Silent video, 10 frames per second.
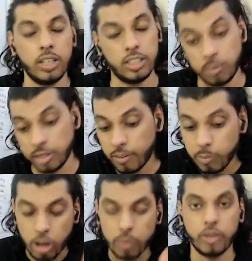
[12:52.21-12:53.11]
This is something that I've
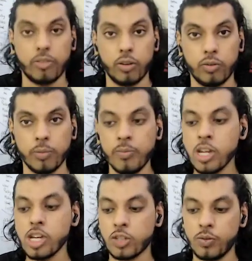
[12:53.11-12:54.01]
brought up in front of you.
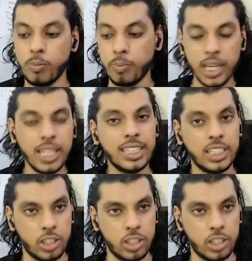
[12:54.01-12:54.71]
So when you bring in